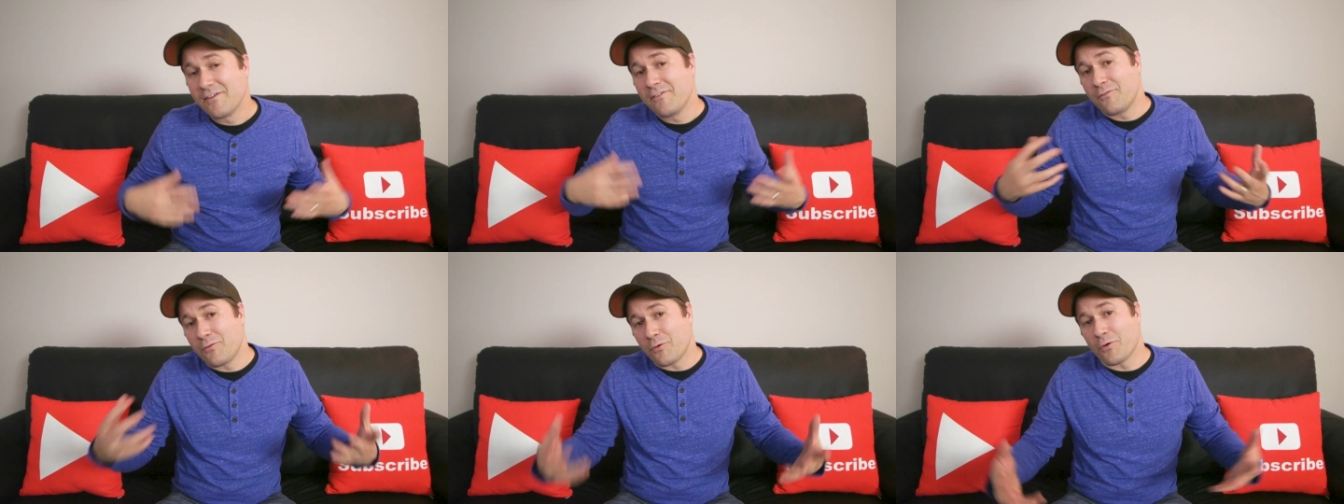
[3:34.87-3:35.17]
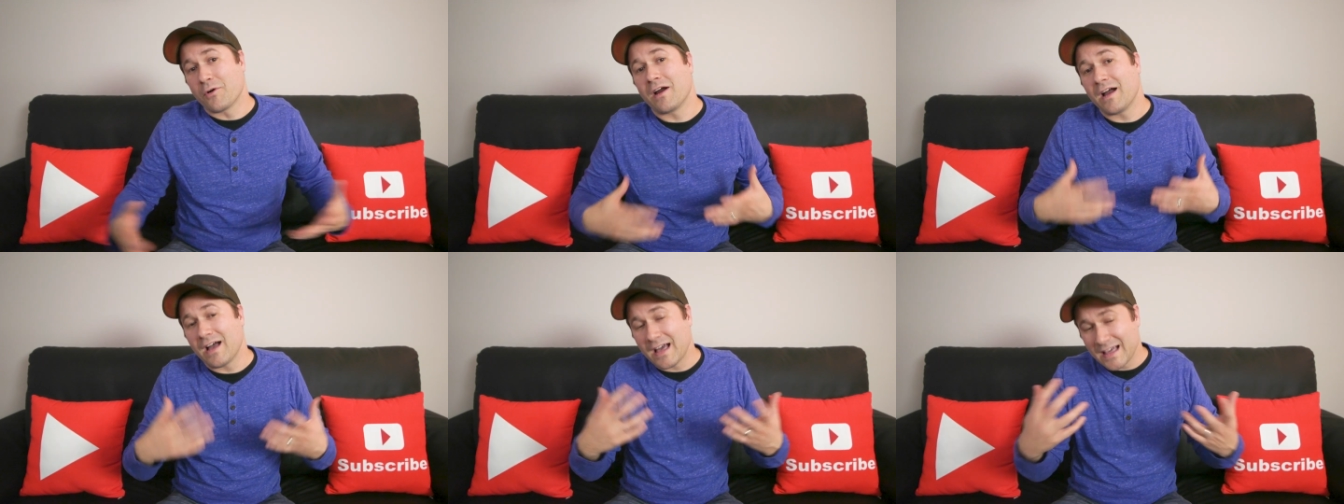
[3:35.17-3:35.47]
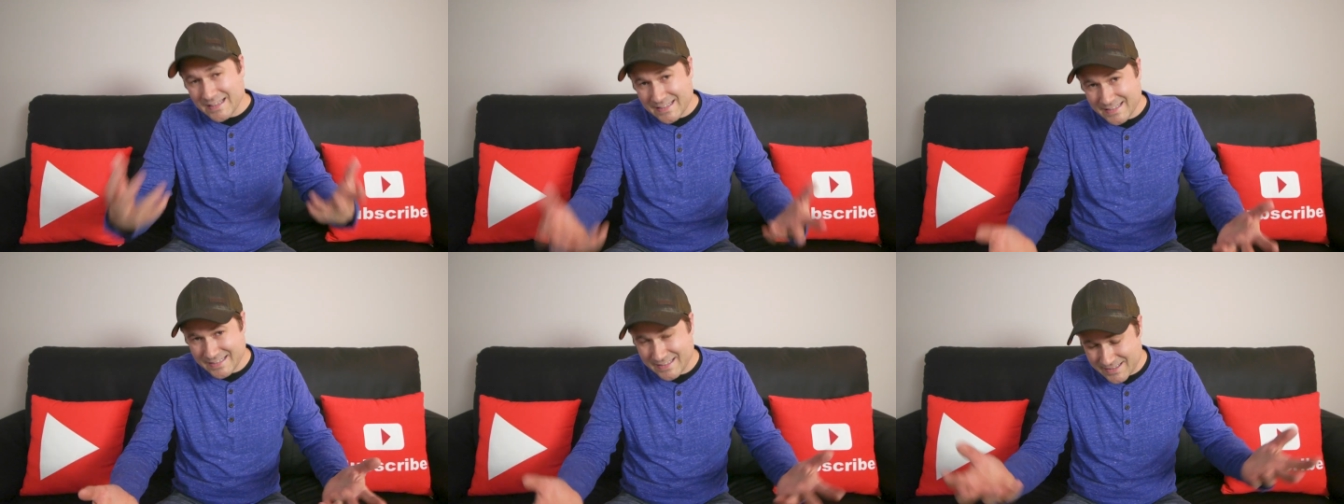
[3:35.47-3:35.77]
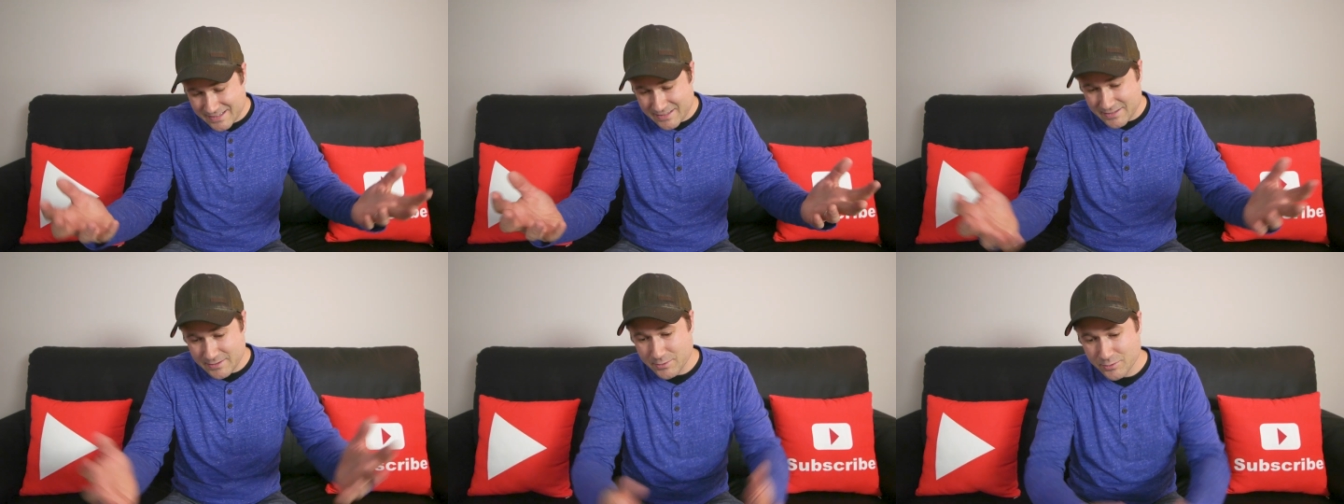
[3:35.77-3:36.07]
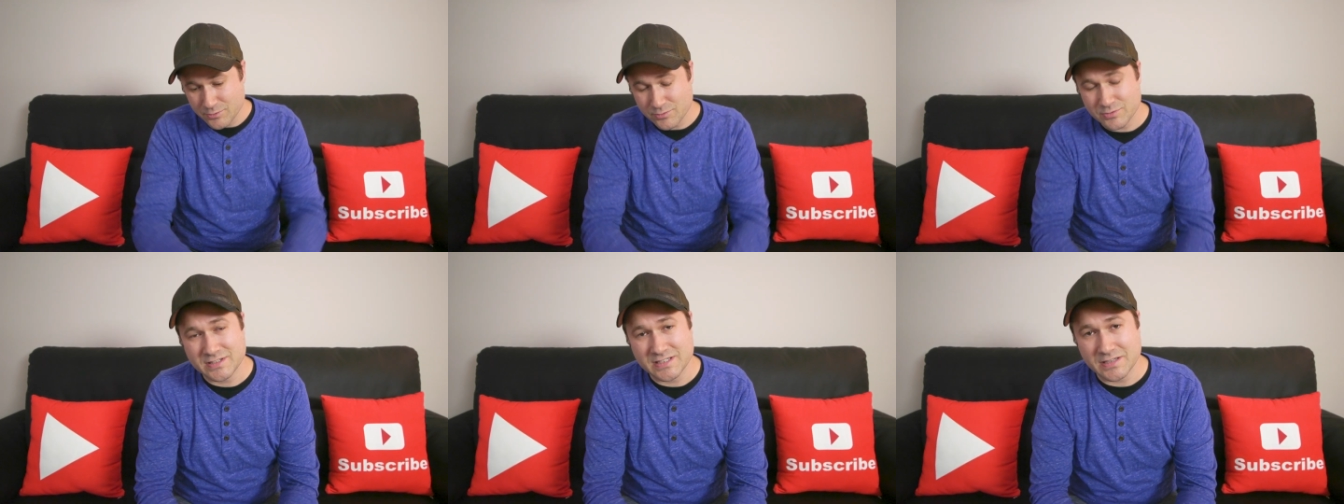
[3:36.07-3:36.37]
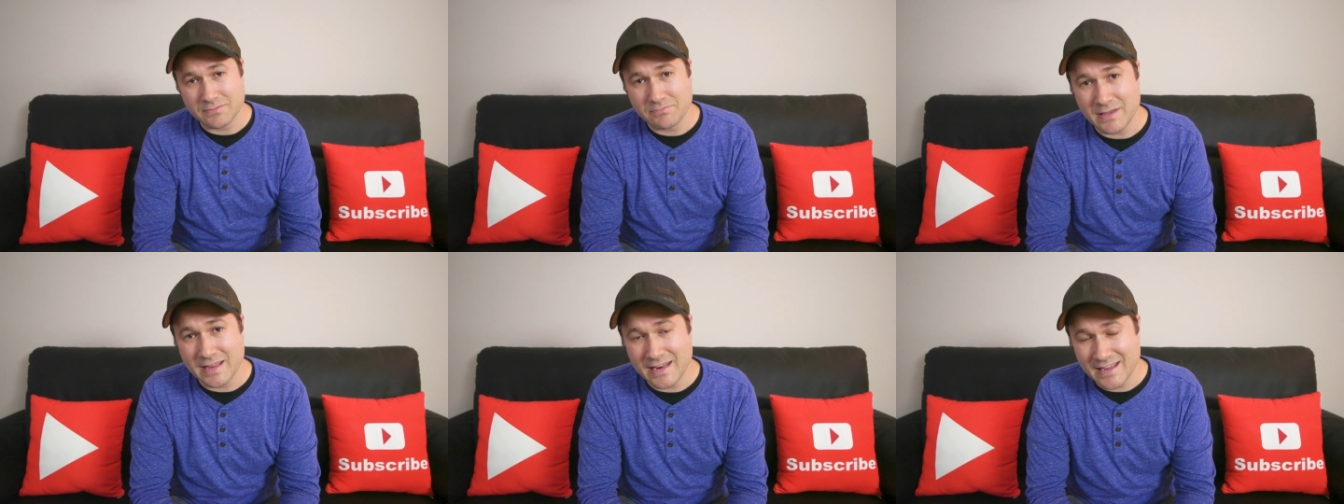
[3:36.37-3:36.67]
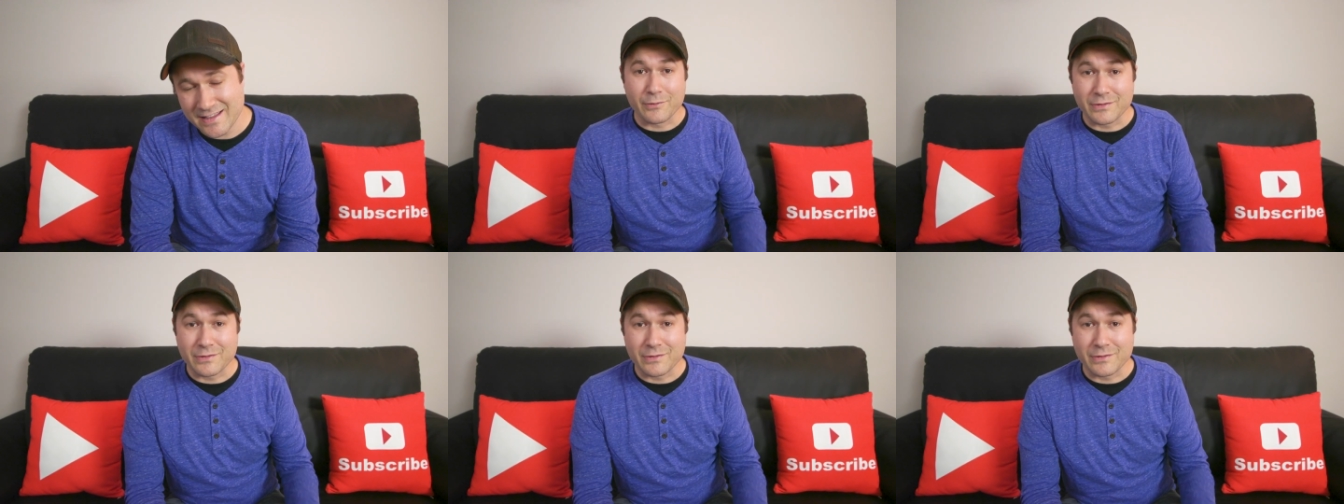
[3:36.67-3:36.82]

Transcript: for us to submit it.